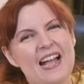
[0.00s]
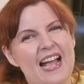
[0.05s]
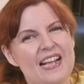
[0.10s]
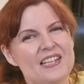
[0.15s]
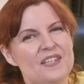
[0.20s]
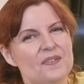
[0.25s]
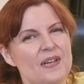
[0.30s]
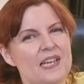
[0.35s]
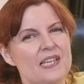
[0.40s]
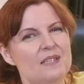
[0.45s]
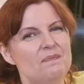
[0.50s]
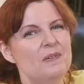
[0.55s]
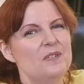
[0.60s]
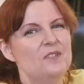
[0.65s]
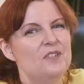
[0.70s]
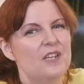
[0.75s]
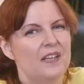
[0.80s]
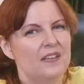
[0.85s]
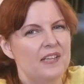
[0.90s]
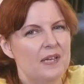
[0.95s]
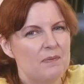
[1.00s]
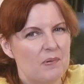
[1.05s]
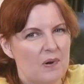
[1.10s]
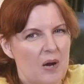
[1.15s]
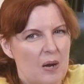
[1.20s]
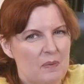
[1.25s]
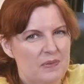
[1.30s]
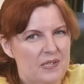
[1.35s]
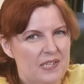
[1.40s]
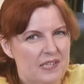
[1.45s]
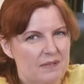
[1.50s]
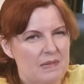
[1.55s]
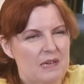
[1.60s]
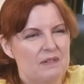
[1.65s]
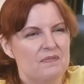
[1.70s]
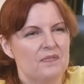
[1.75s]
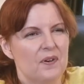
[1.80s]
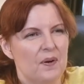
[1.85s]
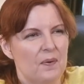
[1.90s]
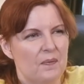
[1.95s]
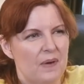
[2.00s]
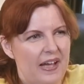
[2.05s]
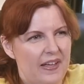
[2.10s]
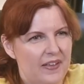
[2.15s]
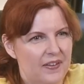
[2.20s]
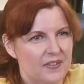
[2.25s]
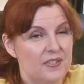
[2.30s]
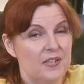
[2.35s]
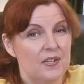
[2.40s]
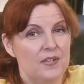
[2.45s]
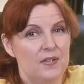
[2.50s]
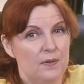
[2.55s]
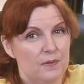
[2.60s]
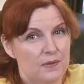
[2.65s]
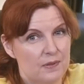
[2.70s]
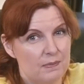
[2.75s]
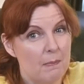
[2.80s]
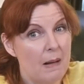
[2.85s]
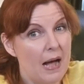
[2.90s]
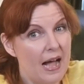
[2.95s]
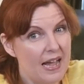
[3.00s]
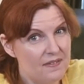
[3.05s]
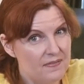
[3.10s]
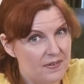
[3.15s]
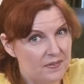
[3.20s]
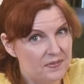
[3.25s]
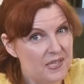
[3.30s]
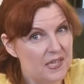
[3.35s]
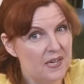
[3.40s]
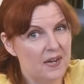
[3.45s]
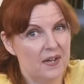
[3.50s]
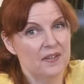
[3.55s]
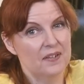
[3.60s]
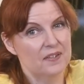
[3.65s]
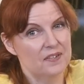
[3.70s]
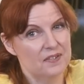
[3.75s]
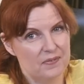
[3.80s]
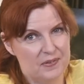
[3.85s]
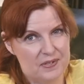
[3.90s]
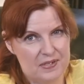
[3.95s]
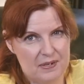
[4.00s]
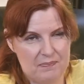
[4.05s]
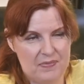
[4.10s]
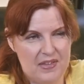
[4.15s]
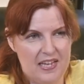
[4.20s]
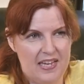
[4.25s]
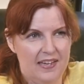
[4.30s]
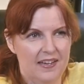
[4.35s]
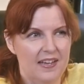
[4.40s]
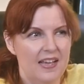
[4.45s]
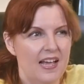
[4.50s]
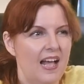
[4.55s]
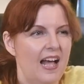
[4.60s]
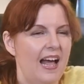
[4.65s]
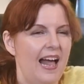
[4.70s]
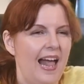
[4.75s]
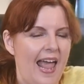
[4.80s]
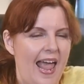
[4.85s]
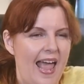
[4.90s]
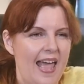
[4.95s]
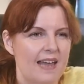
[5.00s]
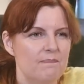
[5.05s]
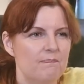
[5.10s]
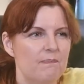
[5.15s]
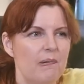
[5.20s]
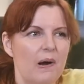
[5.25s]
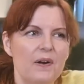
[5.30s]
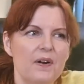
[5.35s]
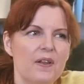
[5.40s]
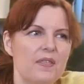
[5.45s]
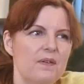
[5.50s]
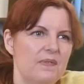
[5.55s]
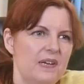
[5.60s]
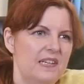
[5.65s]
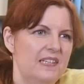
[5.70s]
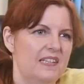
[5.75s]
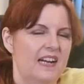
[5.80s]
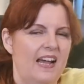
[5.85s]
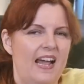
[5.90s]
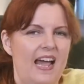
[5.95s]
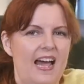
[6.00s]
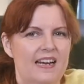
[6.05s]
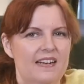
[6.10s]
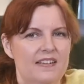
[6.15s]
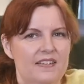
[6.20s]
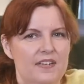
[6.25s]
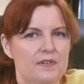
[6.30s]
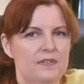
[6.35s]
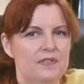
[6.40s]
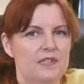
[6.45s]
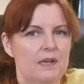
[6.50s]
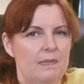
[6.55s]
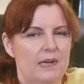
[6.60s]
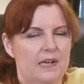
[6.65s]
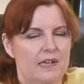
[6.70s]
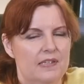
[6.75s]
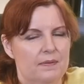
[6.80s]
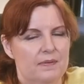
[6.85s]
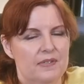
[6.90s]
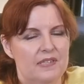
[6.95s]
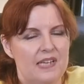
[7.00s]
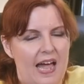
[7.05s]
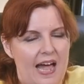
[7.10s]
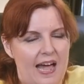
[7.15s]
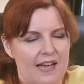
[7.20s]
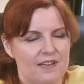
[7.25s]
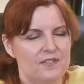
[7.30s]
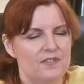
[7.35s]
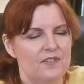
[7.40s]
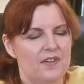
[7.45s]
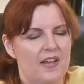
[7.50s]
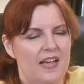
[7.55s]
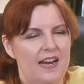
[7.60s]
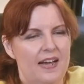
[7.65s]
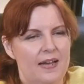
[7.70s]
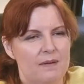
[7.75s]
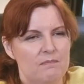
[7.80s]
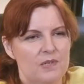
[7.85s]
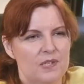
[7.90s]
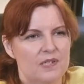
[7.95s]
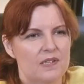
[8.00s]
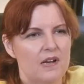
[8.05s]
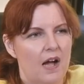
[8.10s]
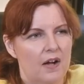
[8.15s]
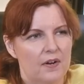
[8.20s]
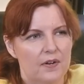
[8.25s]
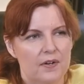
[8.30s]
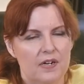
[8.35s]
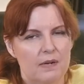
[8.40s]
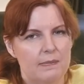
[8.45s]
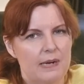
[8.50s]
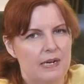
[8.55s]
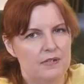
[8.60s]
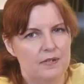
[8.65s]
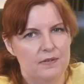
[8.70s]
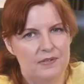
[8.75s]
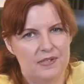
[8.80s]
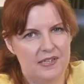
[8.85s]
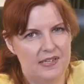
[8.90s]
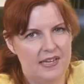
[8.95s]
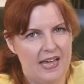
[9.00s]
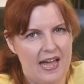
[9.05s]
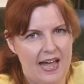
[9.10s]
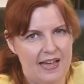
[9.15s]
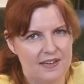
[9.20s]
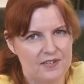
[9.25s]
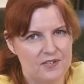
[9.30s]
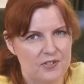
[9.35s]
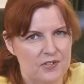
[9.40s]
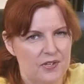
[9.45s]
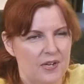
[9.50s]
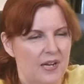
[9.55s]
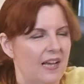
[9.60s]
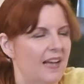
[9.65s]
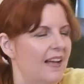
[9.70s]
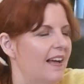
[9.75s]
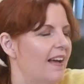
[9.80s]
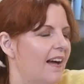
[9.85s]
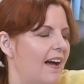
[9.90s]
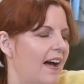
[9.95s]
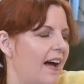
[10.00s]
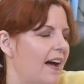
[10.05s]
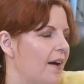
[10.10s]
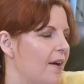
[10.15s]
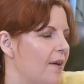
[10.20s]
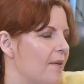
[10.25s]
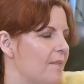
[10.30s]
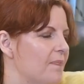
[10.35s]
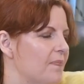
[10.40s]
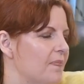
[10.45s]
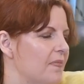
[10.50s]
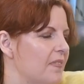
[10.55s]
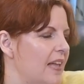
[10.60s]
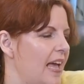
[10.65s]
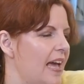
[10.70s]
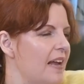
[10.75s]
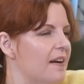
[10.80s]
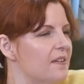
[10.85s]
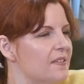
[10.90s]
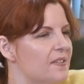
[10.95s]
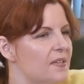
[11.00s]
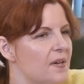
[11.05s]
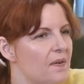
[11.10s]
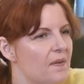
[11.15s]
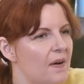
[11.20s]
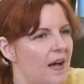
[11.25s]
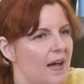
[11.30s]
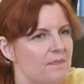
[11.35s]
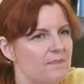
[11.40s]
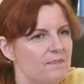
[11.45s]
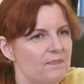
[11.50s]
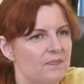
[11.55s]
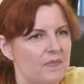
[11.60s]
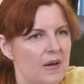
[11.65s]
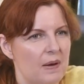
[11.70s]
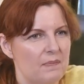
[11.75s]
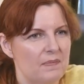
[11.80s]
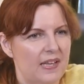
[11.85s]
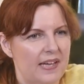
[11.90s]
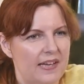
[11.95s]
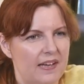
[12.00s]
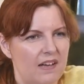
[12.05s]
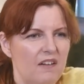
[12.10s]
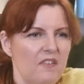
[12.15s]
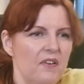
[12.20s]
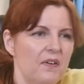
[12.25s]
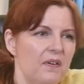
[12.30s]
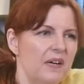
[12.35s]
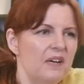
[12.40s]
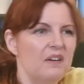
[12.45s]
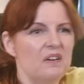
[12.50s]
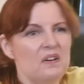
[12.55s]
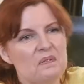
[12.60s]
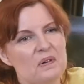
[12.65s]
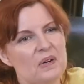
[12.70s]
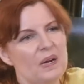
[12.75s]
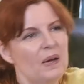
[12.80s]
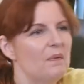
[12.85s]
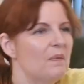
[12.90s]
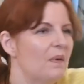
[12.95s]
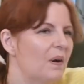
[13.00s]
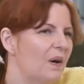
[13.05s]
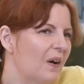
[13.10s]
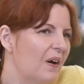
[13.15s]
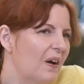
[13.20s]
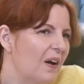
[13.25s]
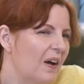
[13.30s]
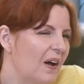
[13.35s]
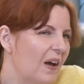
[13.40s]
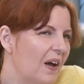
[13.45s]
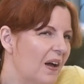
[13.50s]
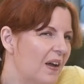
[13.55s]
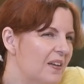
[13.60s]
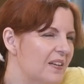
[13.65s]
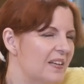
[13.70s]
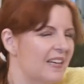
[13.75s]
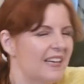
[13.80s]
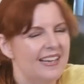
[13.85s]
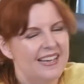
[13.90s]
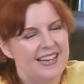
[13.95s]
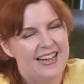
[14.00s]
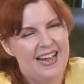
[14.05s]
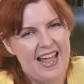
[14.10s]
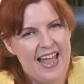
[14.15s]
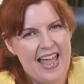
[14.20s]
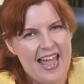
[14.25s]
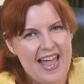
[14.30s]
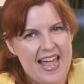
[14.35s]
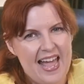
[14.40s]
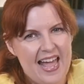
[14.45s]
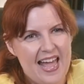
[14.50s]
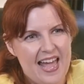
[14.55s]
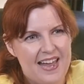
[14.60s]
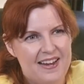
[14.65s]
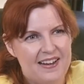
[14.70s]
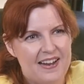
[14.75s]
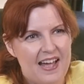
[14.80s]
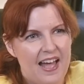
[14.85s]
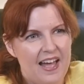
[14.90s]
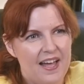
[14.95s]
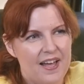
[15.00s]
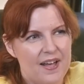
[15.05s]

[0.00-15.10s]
And so he's been gently prompting me for a while to use my $50 for something. And part of the reason I hadn't used it because it was cash, and I'm just not good about using cash. And also I'm like, oh, I don't know what I want. And